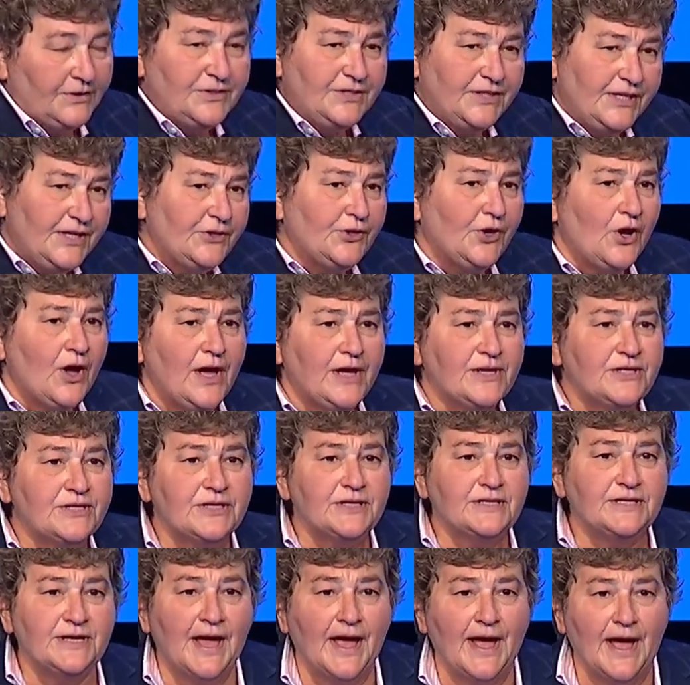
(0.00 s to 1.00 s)
DDoS
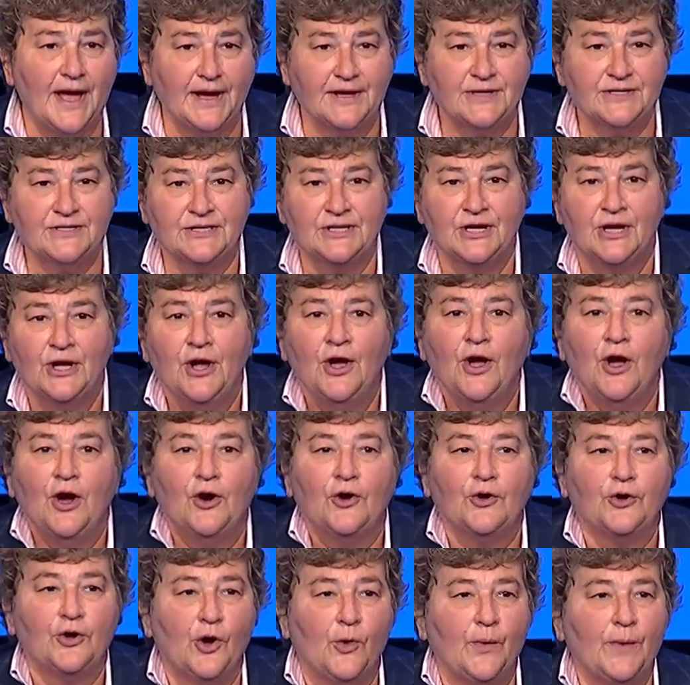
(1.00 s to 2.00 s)
attacks
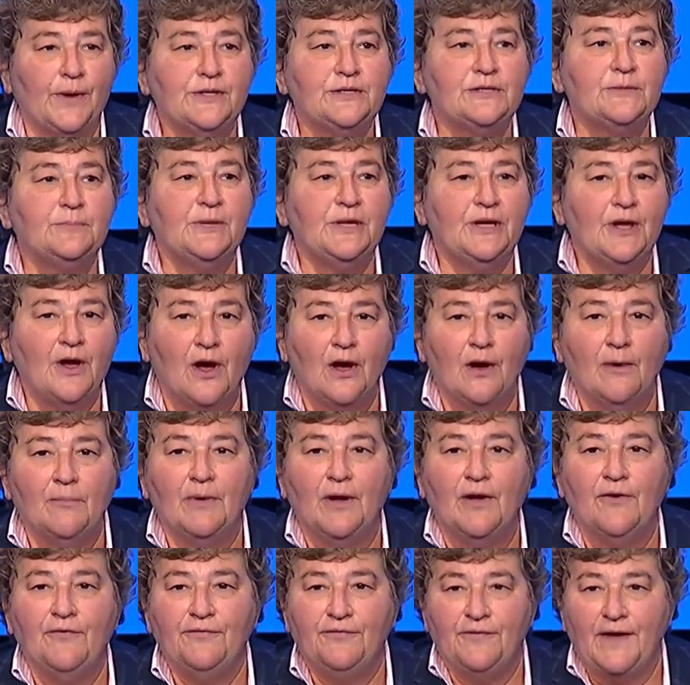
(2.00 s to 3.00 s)
are going to become
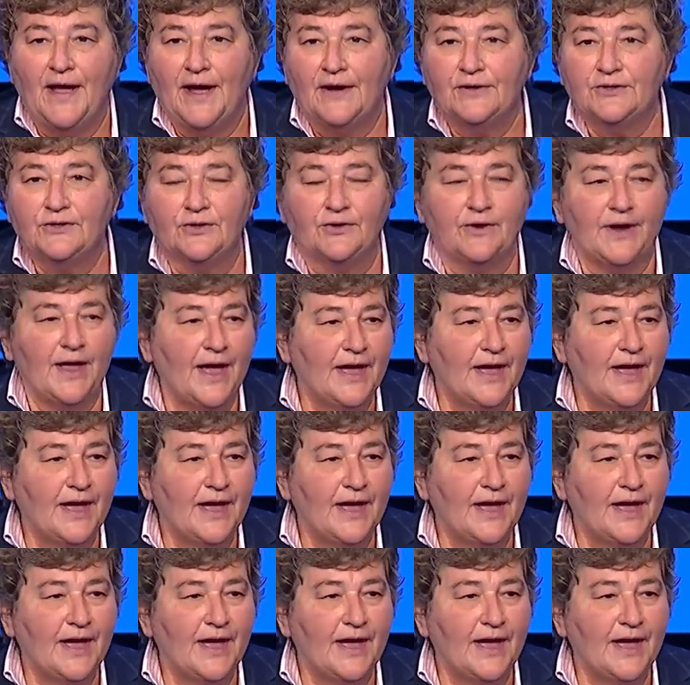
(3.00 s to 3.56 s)
a factor